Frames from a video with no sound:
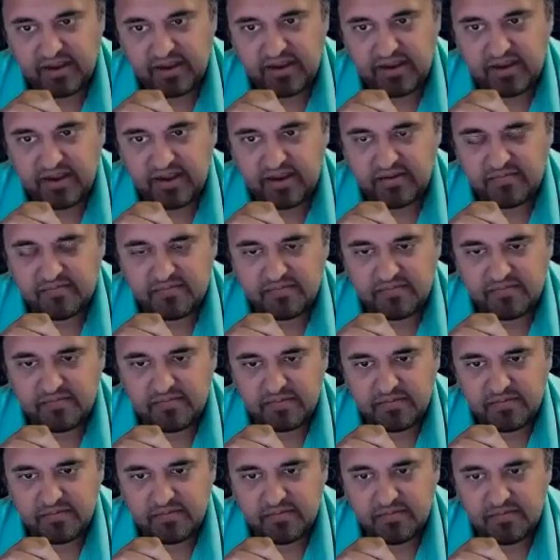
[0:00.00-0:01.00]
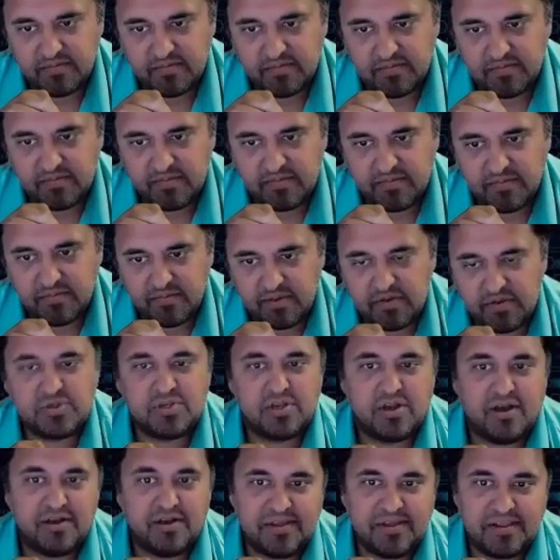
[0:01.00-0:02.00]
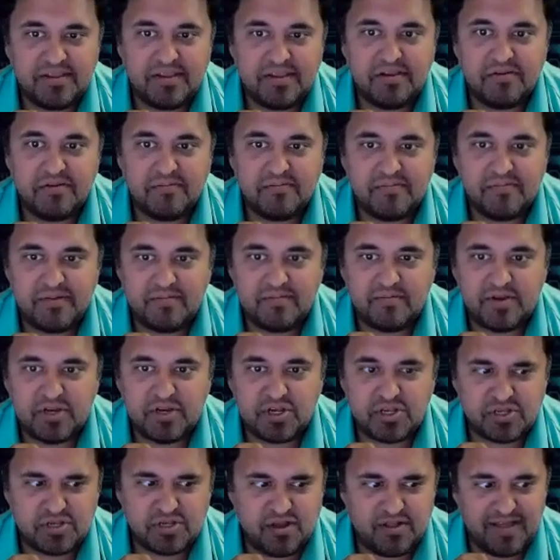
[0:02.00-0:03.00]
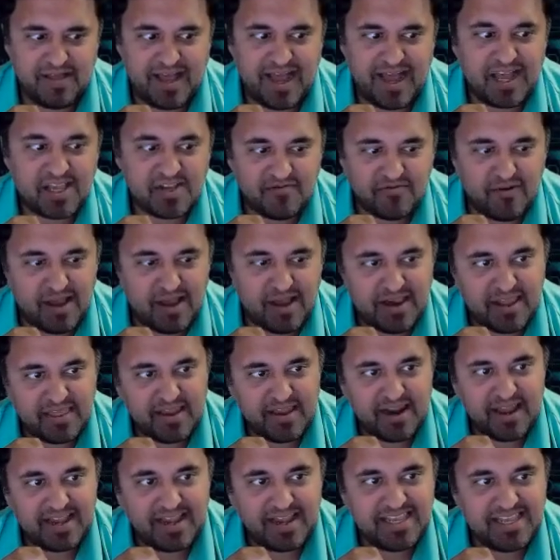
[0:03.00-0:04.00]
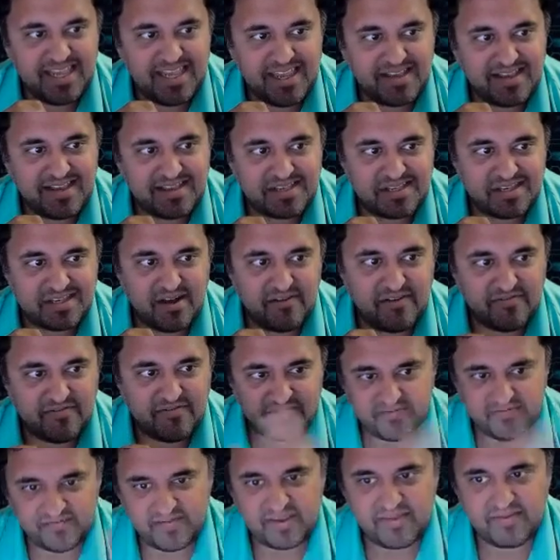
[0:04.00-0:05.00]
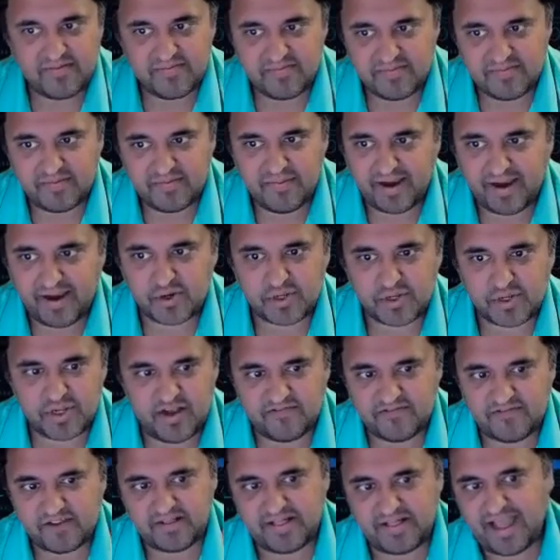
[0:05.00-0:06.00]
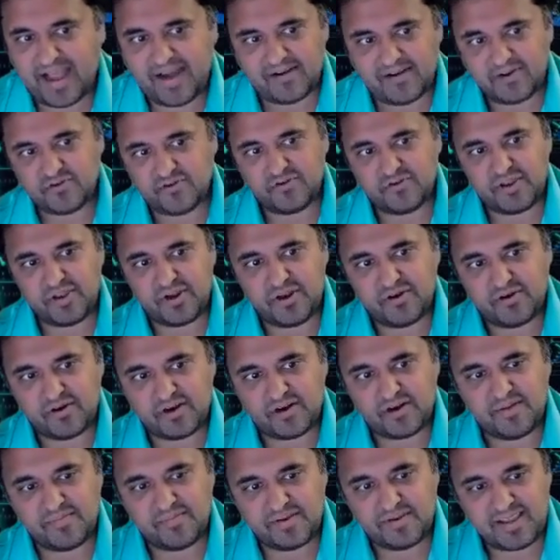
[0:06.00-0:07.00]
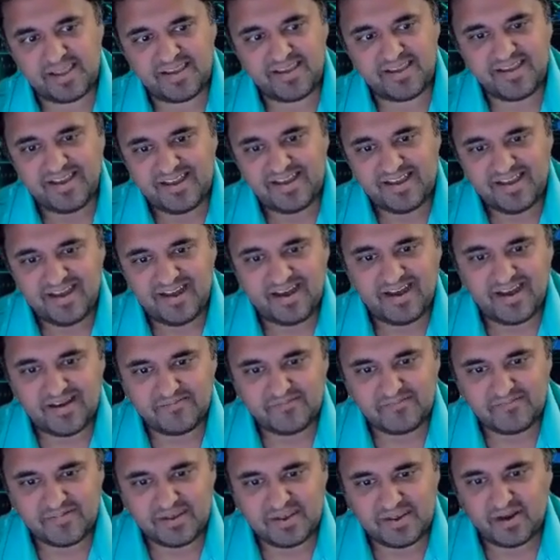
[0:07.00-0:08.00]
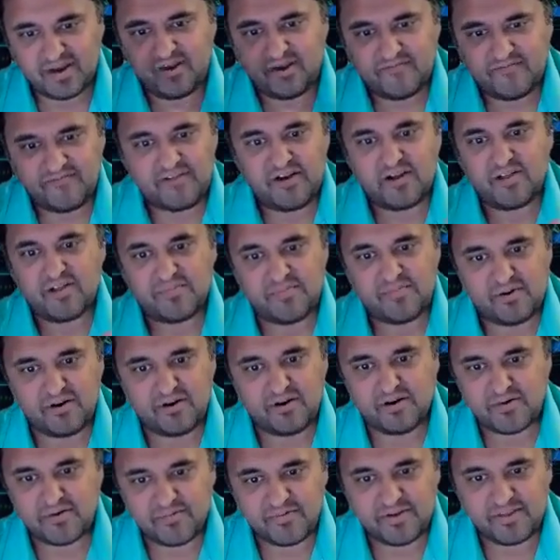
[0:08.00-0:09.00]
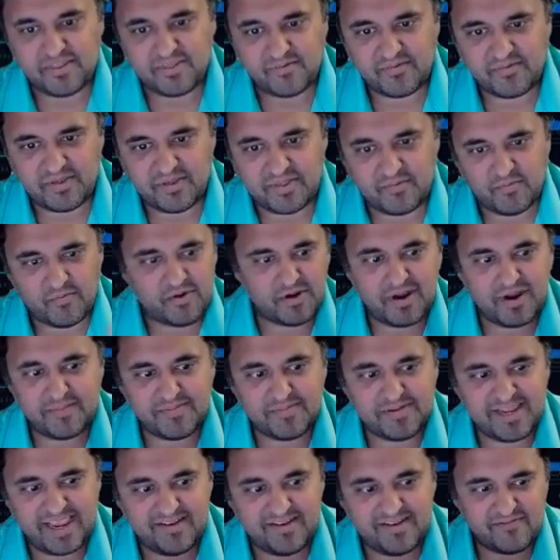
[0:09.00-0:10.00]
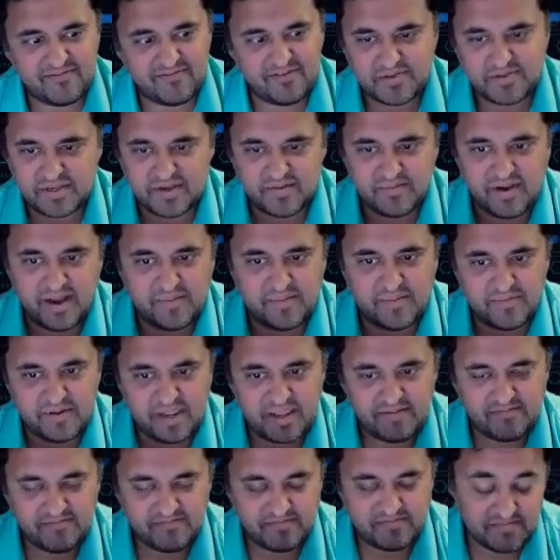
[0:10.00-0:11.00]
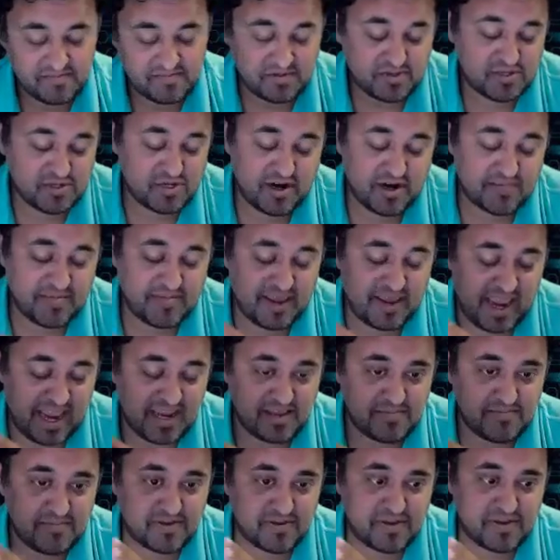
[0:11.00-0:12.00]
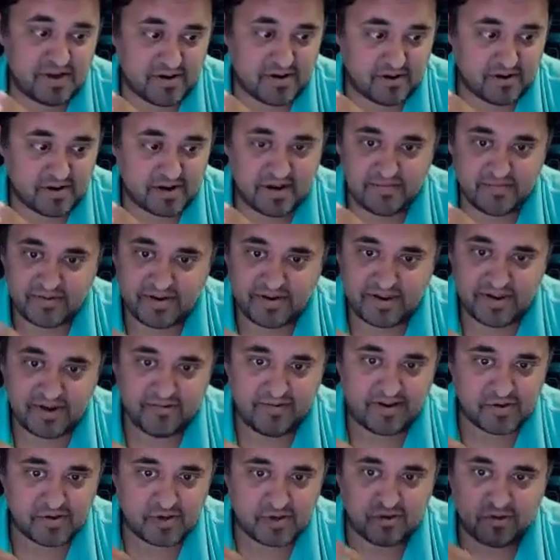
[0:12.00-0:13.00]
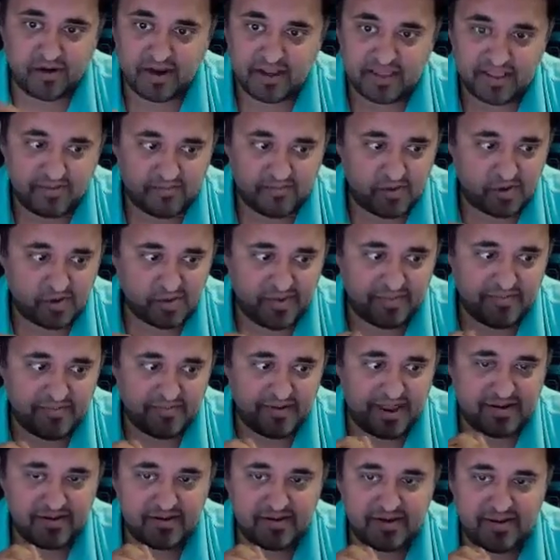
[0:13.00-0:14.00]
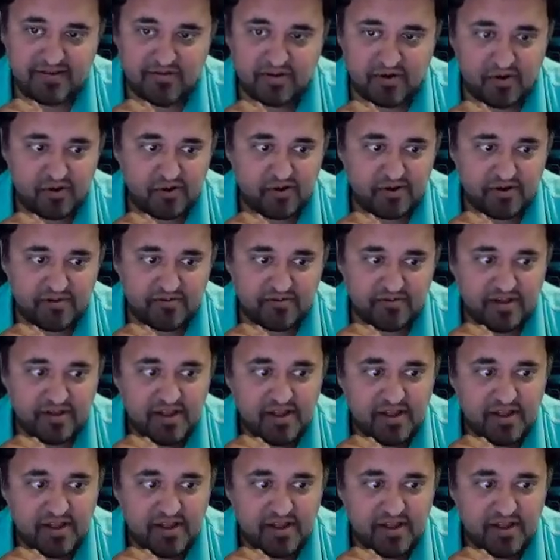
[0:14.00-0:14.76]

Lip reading: And you saw that, we just saw last Friday that IT itself in Microsoft Cloud, $1 trillion company, can all fall apart with one update from some company, turned out to be $80 billion company, CrowdStrike, that most people hadn't even heard of.